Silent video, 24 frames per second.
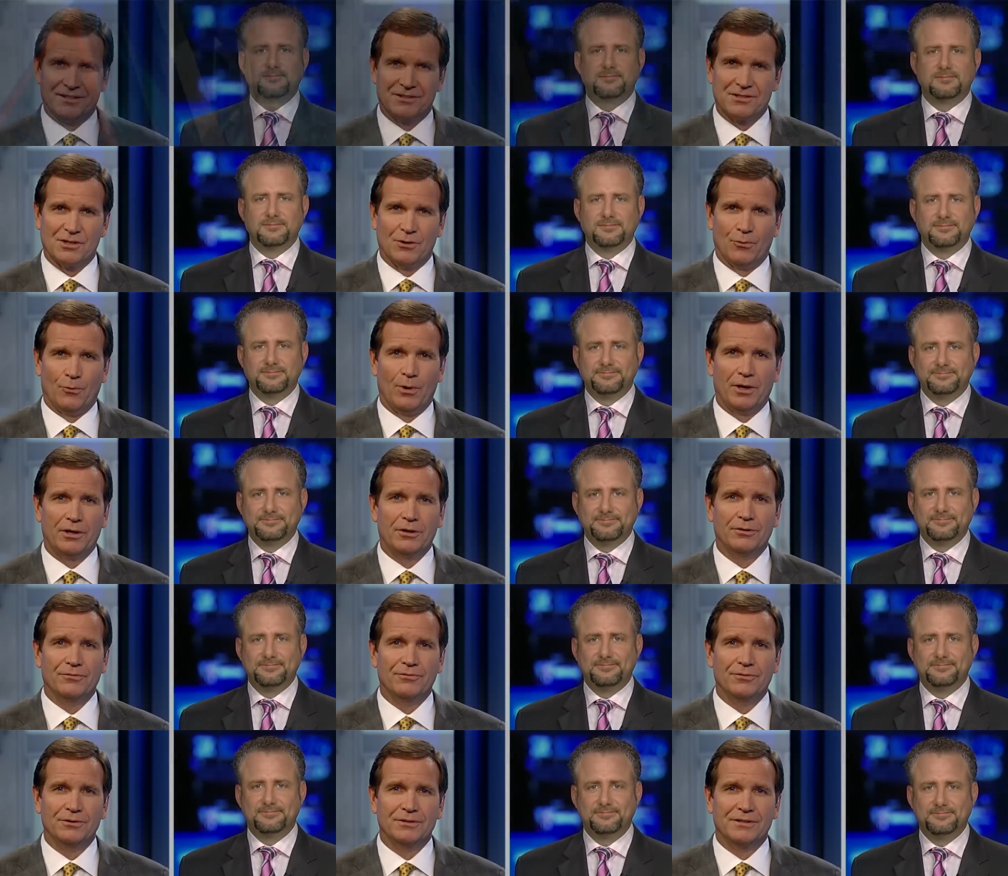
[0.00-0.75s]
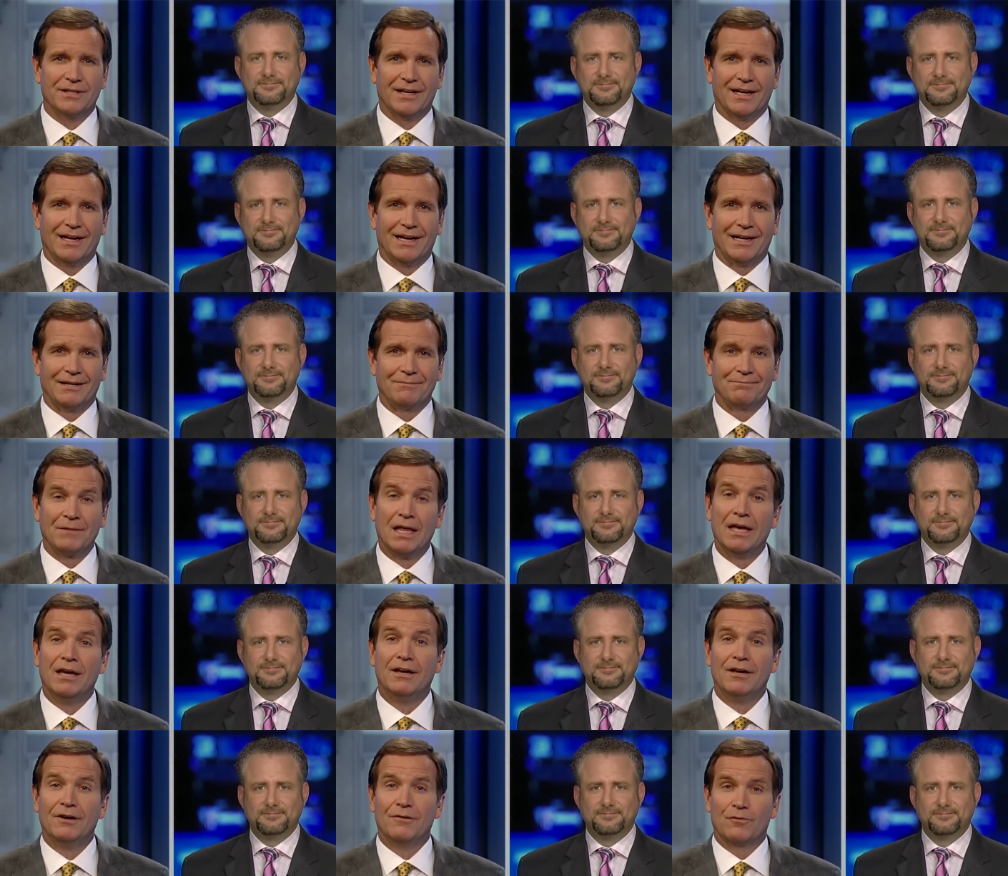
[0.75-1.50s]
Speaker 1: It's a wonderful day.
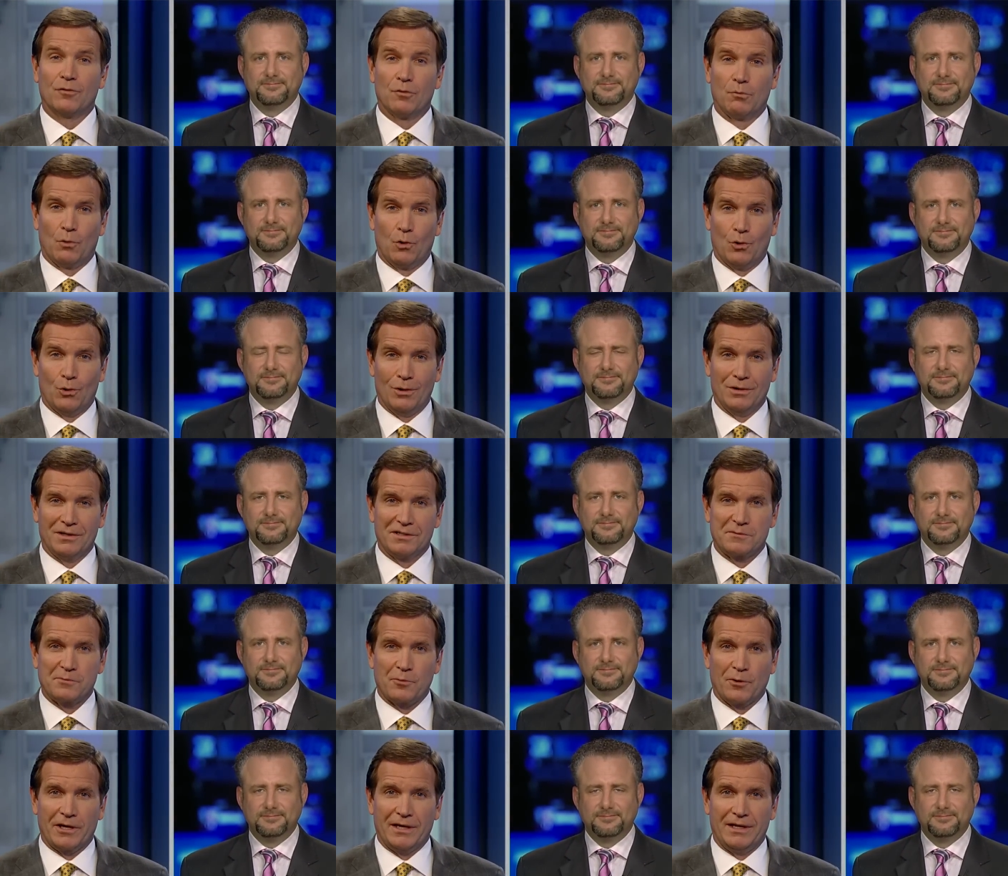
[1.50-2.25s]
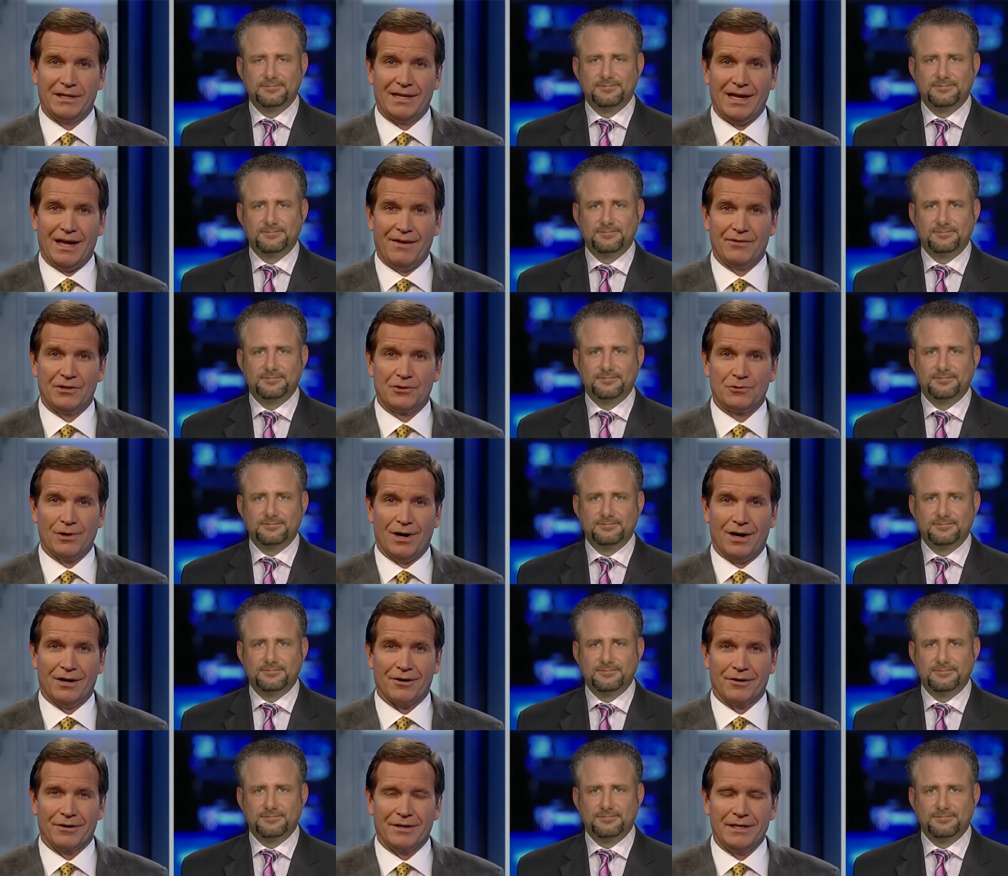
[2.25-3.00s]
For more, let's bring in David
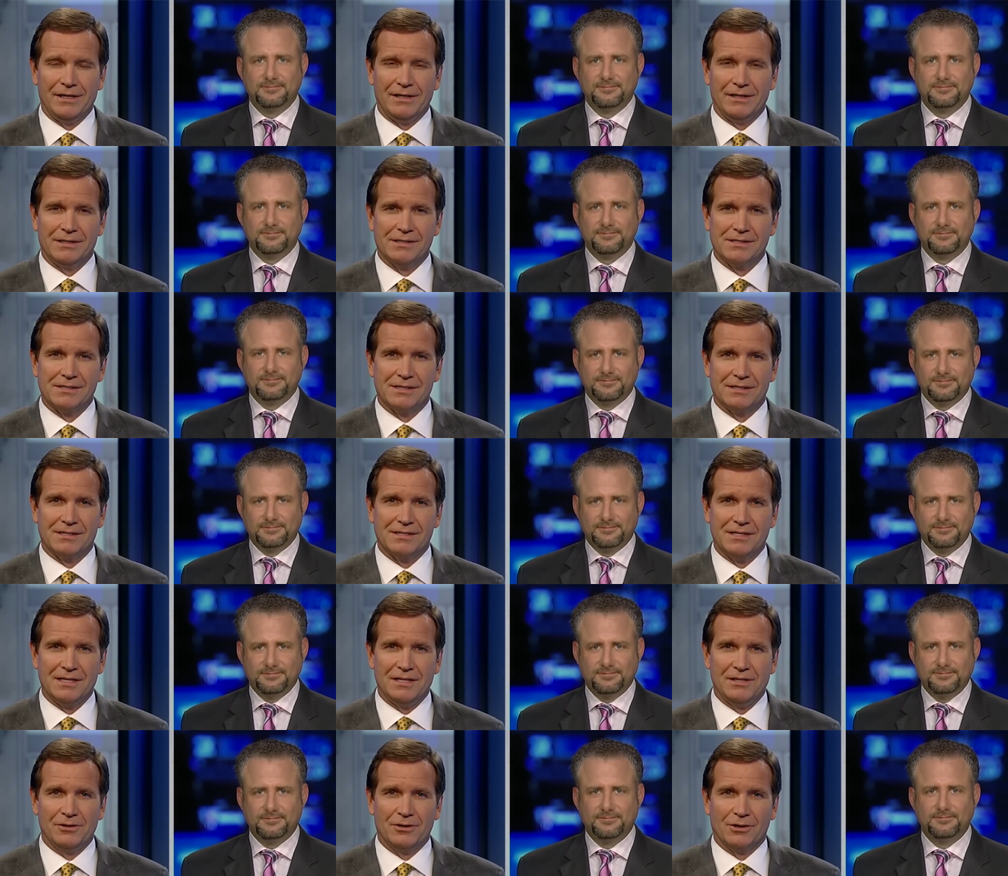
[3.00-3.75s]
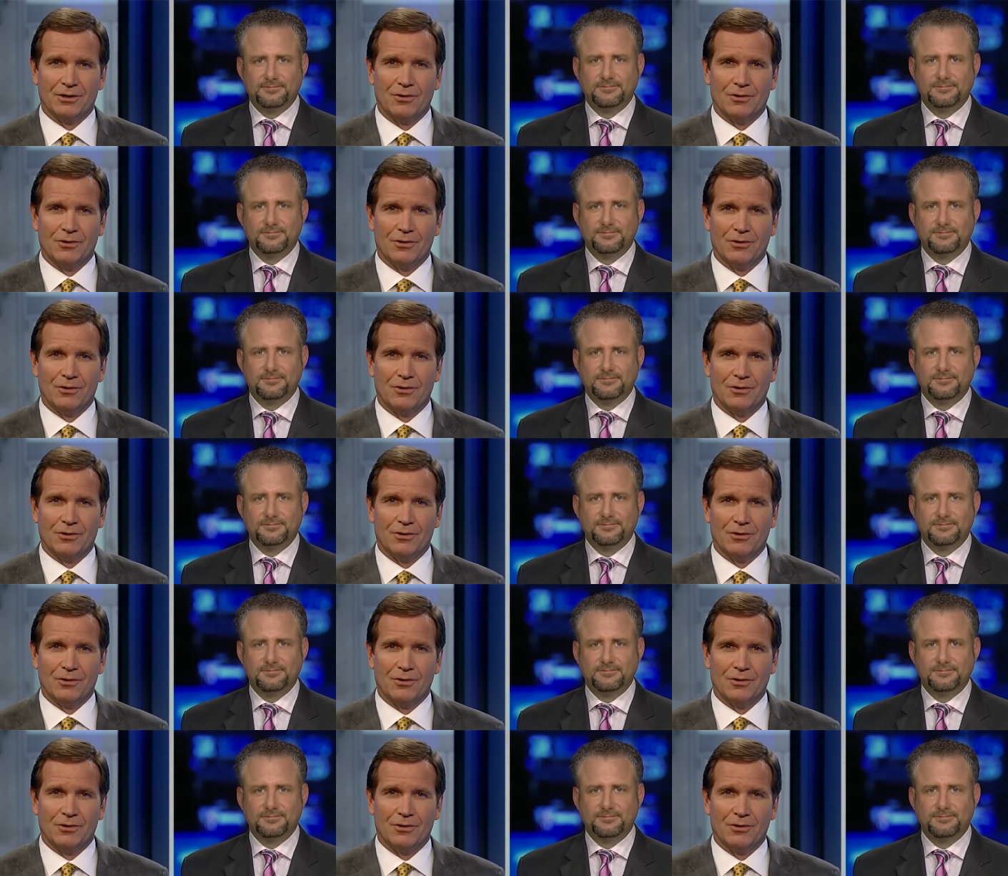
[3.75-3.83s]
Drucker. He is the senior